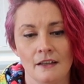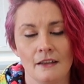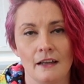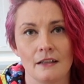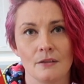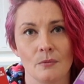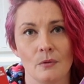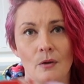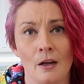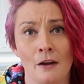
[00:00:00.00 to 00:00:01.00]
that
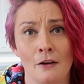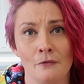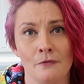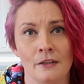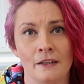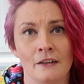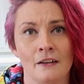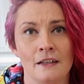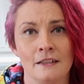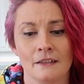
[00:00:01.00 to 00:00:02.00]
will hopefully
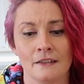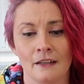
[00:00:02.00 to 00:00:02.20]
guide